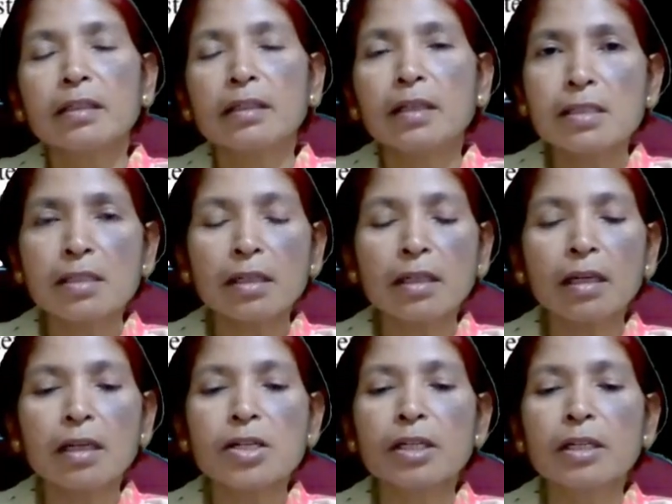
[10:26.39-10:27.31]

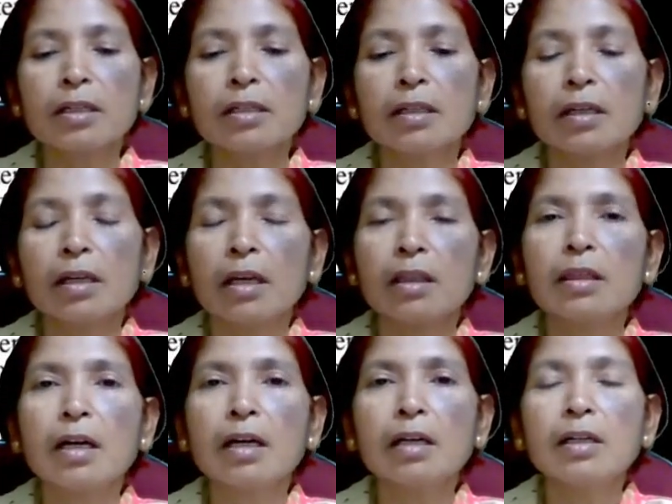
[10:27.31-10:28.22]
destination in
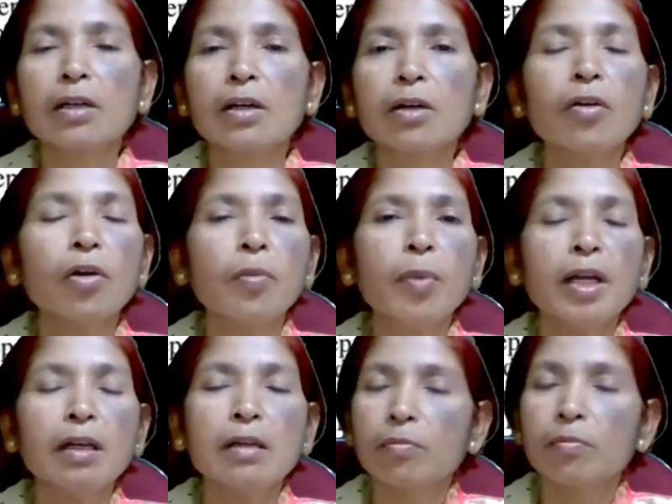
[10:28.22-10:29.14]
the
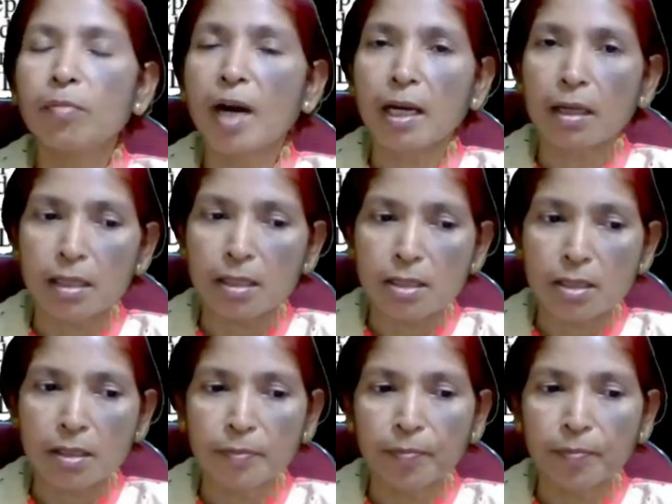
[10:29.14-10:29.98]
global market.